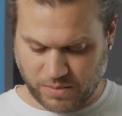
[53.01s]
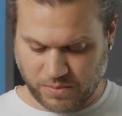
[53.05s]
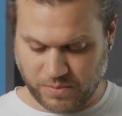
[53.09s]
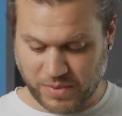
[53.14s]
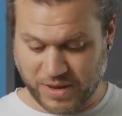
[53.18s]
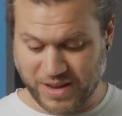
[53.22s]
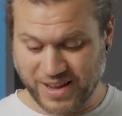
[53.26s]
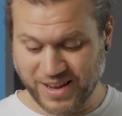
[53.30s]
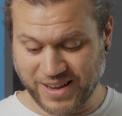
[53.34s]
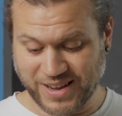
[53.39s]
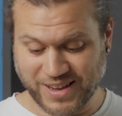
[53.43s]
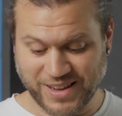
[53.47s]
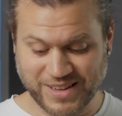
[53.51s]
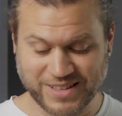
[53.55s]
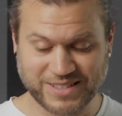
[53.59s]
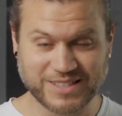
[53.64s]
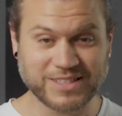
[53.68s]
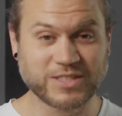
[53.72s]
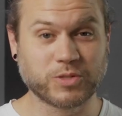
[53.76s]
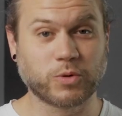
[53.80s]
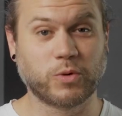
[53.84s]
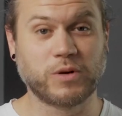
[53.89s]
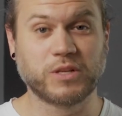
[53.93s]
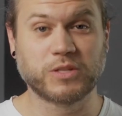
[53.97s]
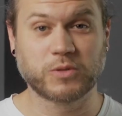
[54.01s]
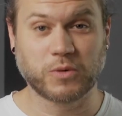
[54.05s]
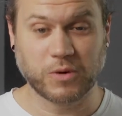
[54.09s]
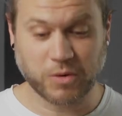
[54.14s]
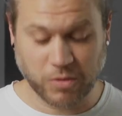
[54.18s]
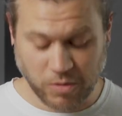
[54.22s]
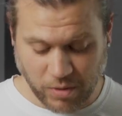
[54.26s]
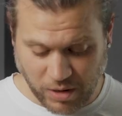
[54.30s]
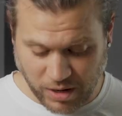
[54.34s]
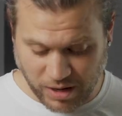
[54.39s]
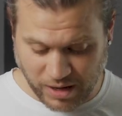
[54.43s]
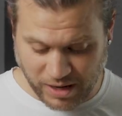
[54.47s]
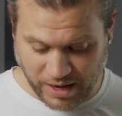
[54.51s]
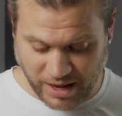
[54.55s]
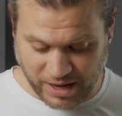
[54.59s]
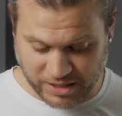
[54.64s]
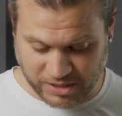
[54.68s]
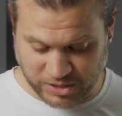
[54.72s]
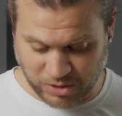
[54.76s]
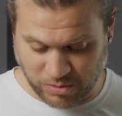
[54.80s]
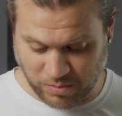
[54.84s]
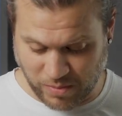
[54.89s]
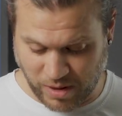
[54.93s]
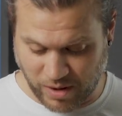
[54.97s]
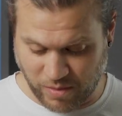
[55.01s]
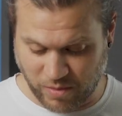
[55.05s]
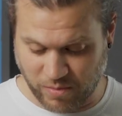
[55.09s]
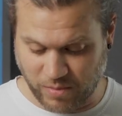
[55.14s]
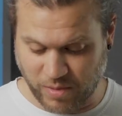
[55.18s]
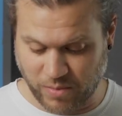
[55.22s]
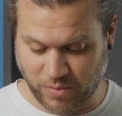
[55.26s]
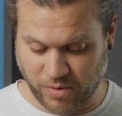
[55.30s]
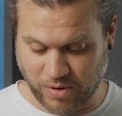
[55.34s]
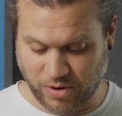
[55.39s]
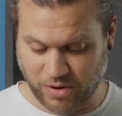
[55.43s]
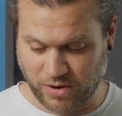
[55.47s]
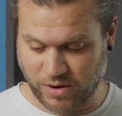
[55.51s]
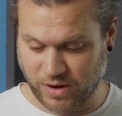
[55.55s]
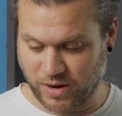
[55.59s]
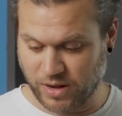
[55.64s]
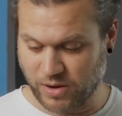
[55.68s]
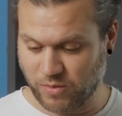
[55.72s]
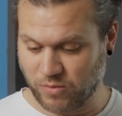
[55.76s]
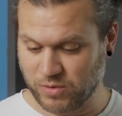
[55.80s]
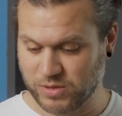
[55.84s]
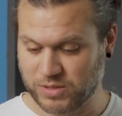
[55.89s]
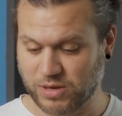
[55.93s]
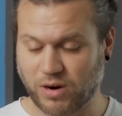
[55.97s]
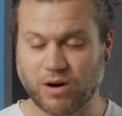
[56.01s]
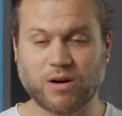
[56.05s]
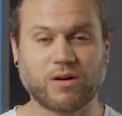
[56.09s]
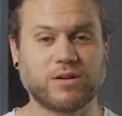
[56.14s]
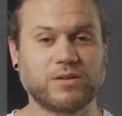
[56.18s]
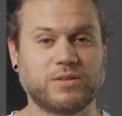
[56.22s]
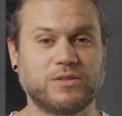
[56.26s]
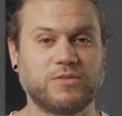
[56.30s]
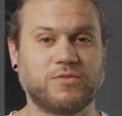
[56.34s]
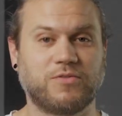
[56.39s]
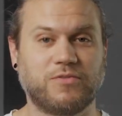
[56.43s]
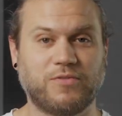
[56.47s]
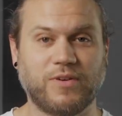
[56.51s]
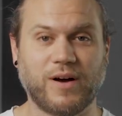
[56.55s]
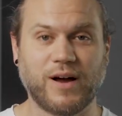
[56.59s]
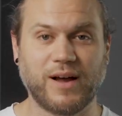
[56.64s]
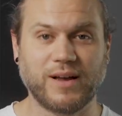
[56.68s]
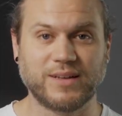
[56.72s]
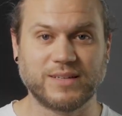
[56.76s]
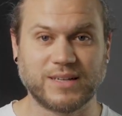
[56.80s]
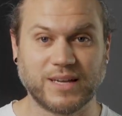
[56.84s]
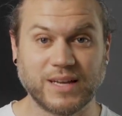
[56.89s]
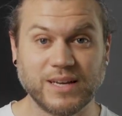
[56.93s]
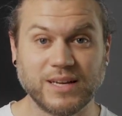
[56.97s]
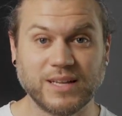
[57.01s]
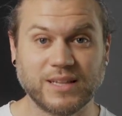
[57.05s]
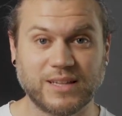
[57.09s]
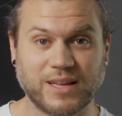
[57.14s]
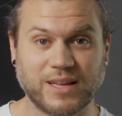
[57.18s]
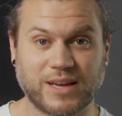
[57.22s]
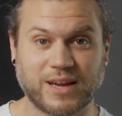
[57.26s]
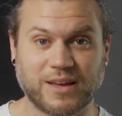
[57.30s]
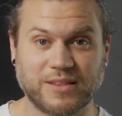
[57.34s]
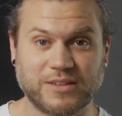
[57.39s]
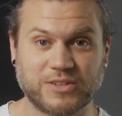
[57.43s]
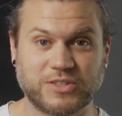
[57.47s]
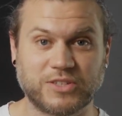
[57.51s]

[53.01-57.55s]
Because in 2021, as you may remember, it was hard to find anything on the